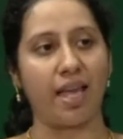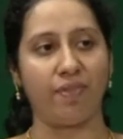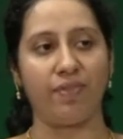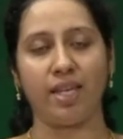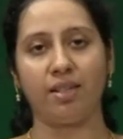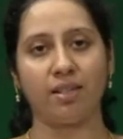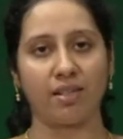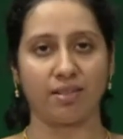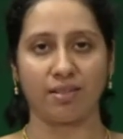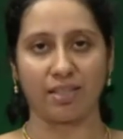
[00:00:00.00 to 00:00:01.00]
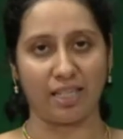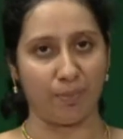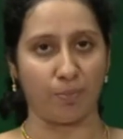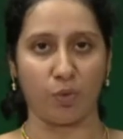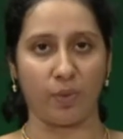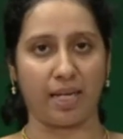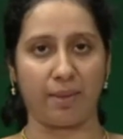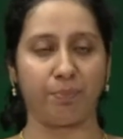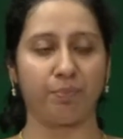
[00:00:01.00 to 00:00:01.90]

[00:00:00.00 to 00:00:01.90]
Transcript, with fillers: and then keep moving up.